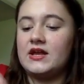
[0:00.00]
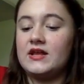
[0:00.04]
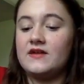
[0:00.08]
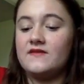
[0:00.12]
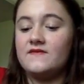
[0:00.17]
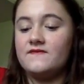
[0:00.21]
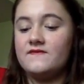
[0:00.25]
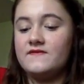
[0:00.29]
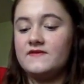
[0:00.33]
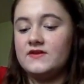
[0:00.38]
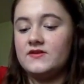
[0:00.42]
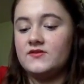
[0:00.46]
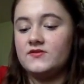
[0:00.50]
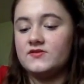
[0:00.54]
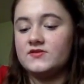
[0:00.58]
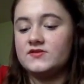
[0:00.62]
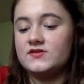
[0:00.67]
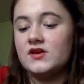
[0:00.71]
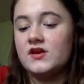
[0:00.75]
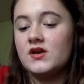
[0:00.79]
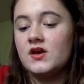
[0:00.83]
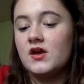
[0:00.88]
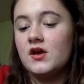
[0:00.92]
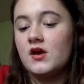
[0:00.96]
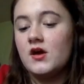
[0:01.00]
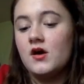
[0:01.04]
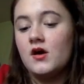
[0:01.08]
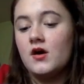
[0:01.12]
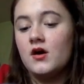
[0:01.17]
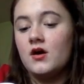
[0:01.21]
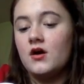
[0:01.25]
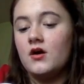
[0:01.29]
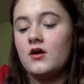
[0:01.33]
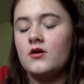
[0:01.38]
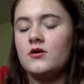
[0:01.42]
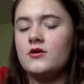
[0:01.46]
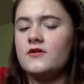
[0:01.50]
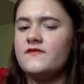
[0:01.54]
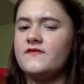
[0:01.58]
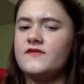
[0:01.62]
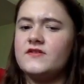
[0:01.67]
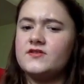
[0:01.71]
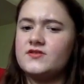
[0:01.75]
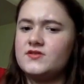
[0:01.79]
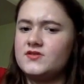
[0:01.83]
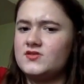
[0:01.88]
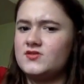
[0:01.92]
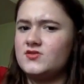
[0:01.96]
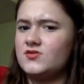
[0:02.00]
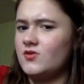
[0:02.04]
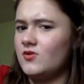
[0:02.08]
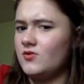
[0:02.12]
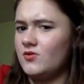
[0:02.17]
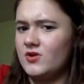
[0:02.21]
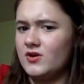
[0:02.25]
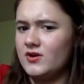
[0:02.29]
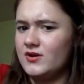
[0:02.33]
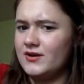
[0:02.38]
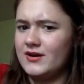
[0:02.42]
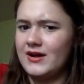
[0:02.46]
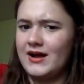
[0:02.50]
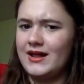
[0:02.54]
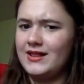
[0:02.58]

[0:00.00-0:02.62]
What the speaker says: It feels so good.